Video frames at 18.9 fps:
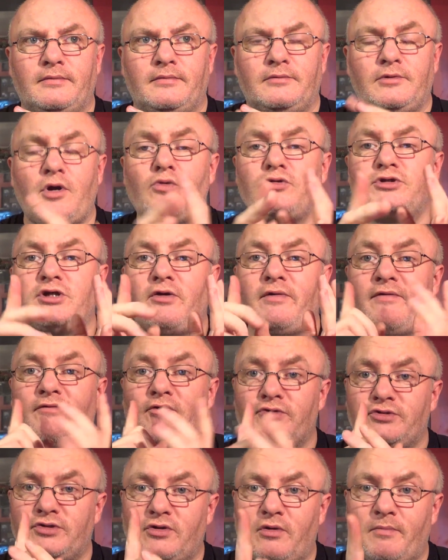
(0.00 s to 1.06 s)
Oh sorry, I've
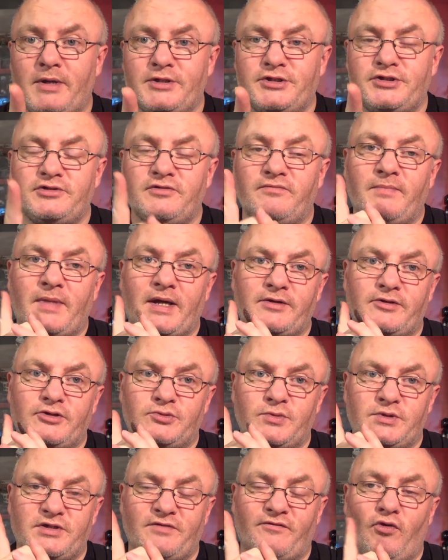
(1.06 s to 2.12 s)
also got Mansions of Madness,
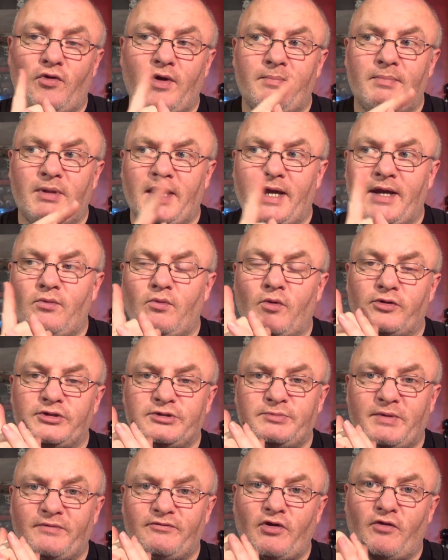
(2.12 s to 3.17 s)
which I've only played once,
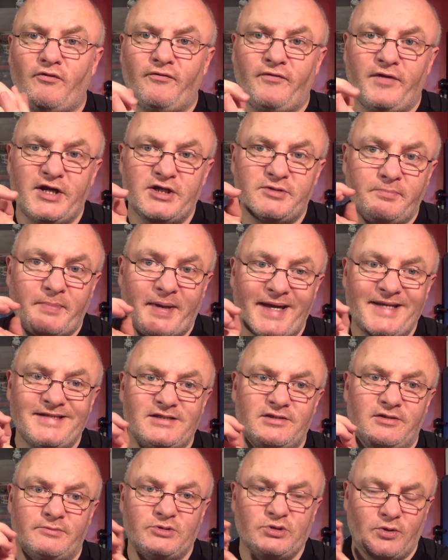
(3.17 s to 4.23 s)
but I've not finished
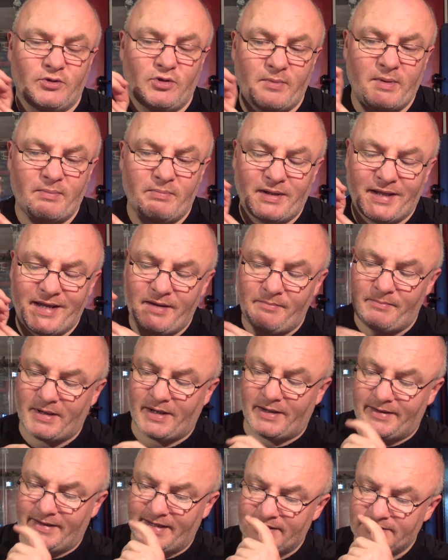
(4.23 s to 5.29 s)
painting them, so I'll not be playing
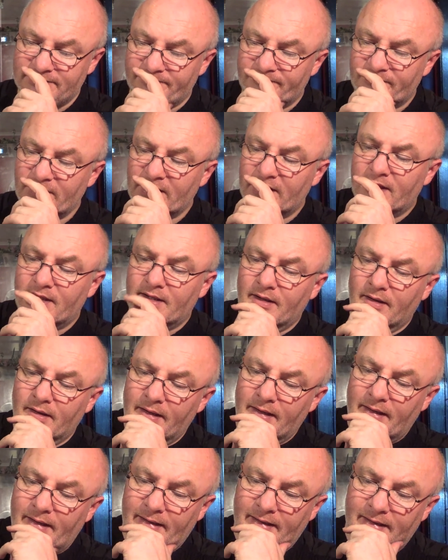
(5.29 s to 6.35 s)
mine yet.
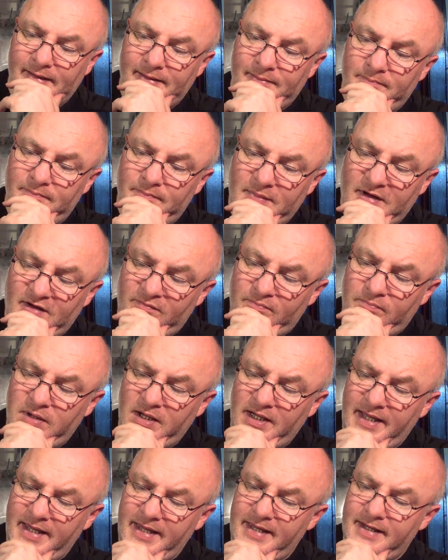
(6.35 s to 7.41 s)
I've
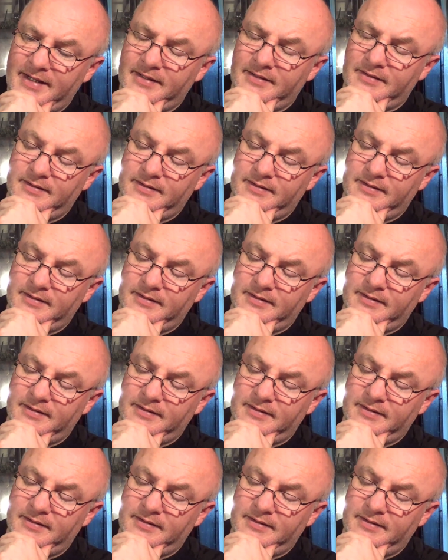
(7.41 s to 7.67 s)
played